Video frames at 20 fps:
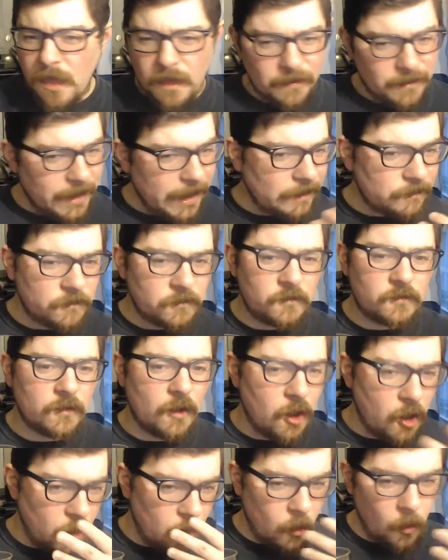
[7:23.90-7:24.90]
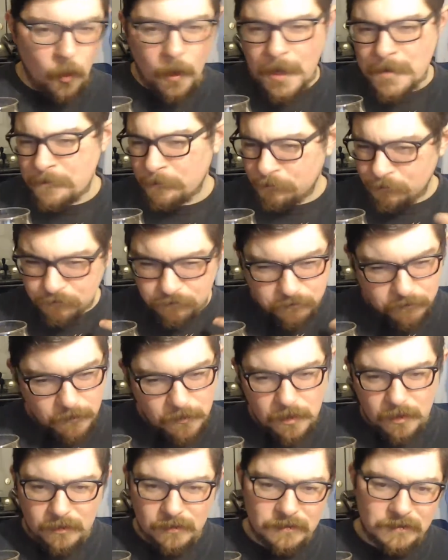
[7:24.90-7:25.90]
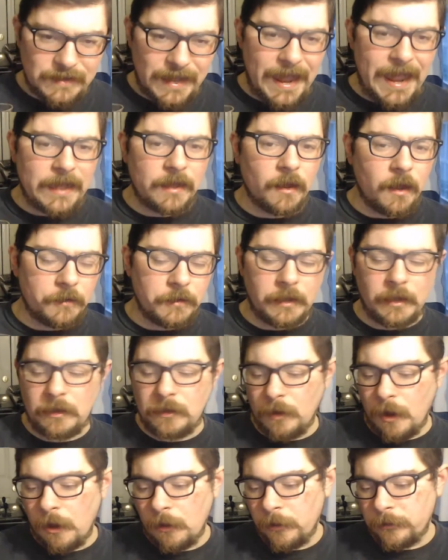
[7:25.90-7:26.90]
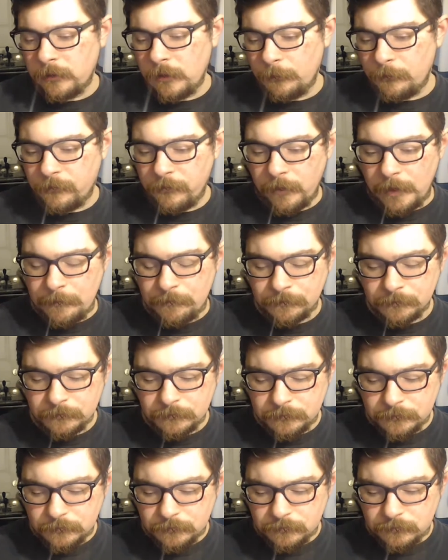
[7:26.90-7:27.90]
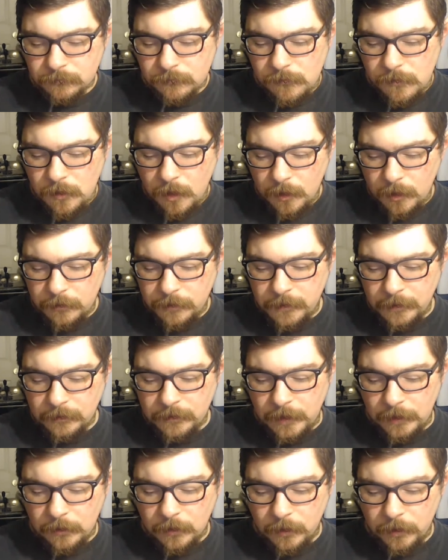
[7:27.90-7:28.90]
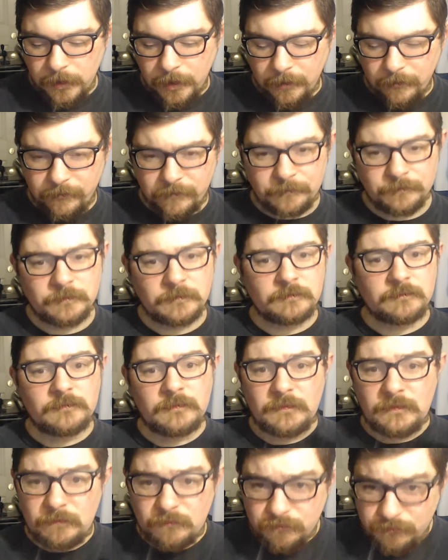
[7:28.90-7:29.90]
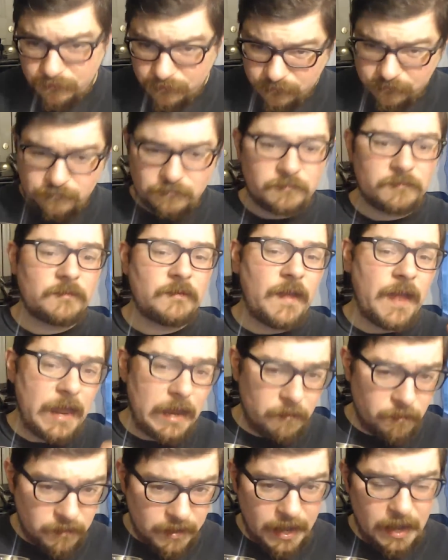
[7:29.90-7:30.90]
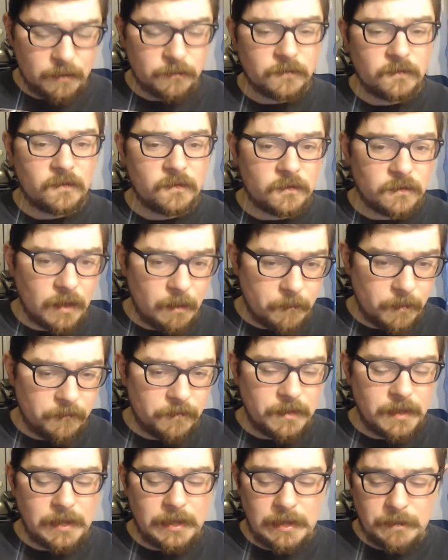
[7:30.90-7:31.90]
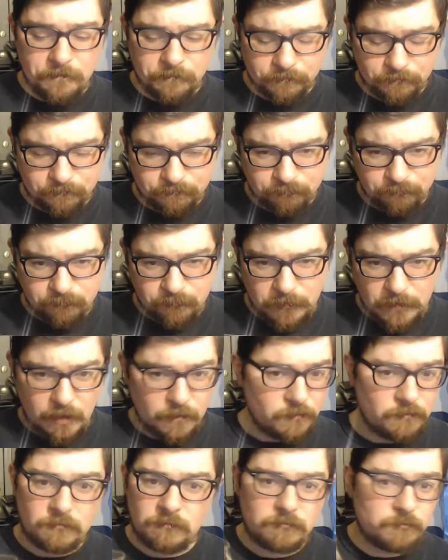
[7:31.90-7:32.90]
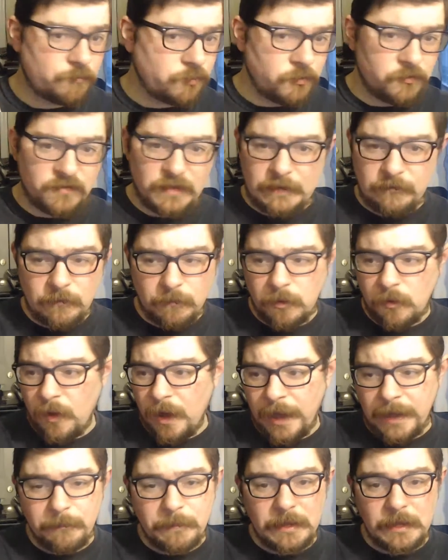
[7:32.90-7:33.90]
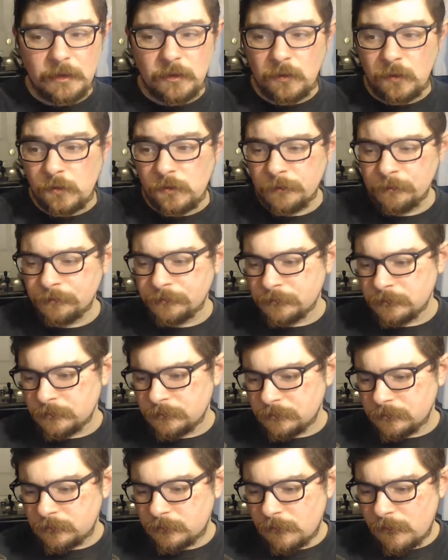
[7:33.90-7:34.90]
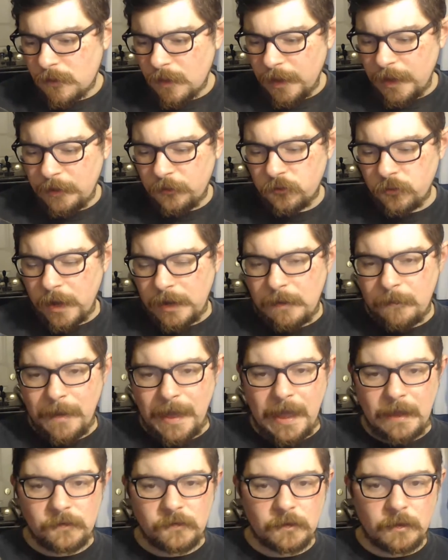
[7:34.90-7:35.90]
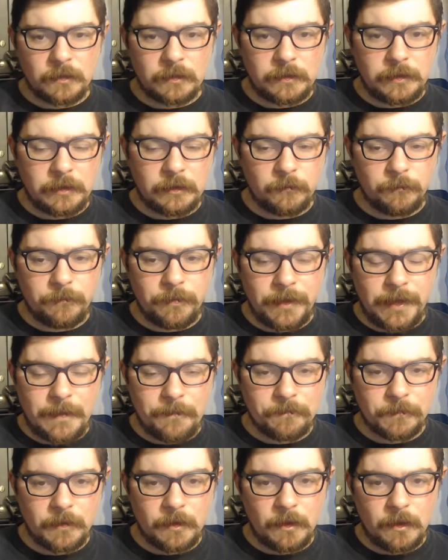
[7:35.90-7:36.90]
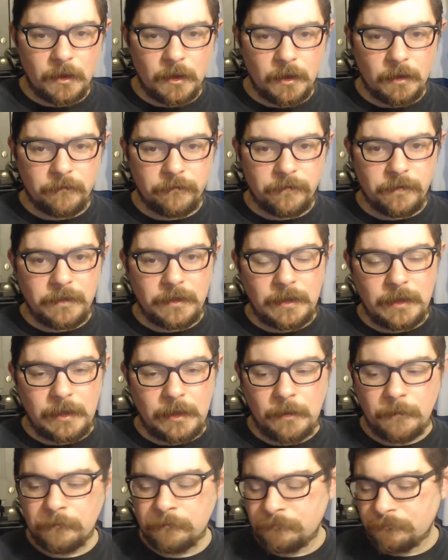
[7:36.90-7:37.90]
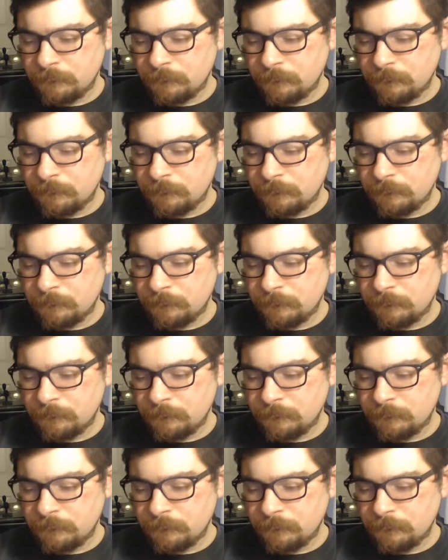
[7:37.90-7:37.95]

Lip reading: Yeah, it's so dank onion garlic up front. I think they could have tamed down some of the perceivable IBUs and try to mask a little bit of the